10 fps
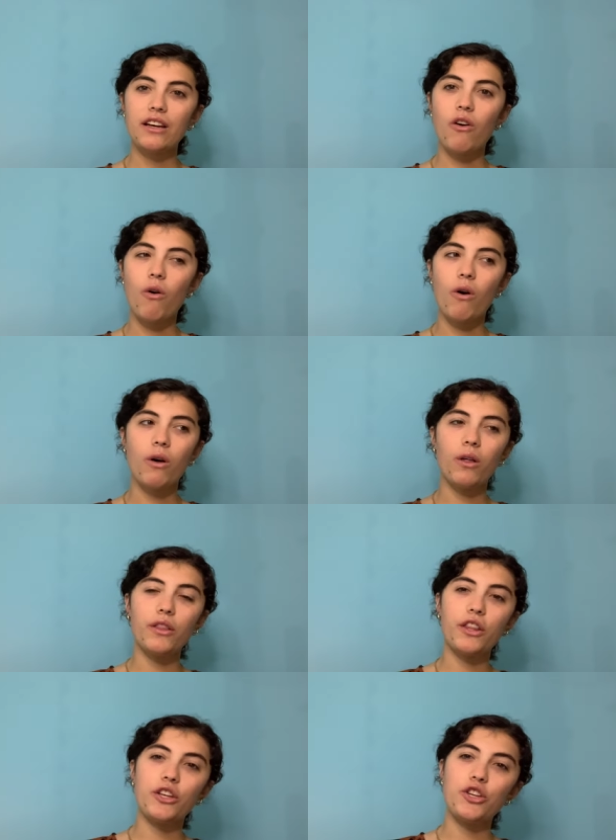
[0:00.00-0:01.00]
all
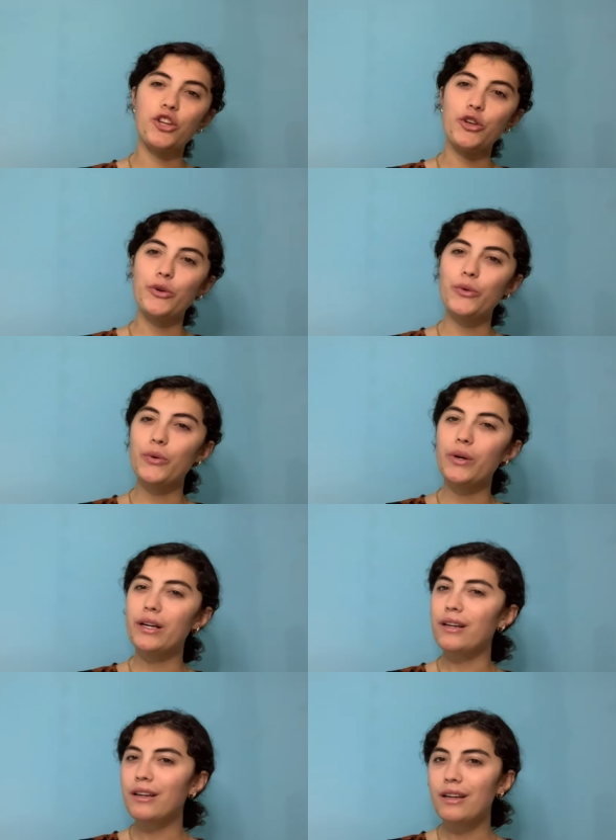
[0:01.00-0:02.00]
the
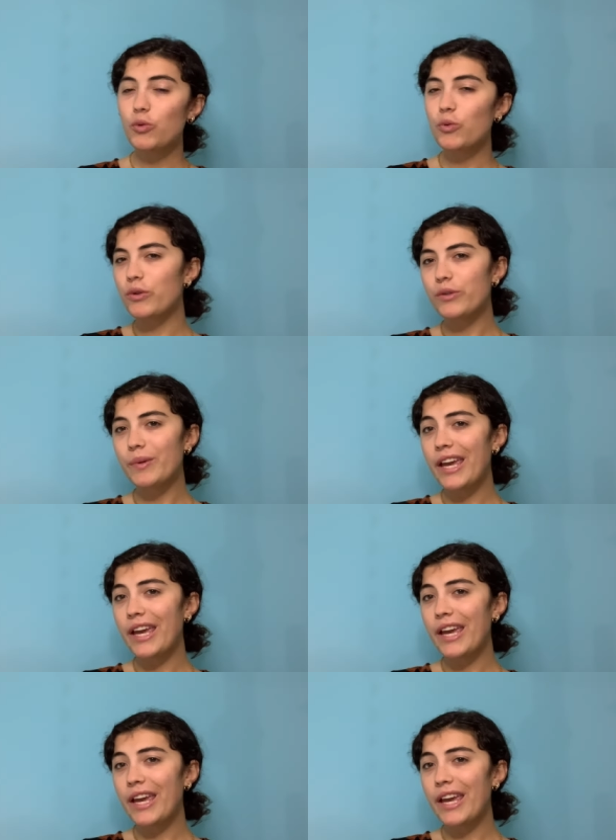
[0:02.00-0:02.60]
new tools we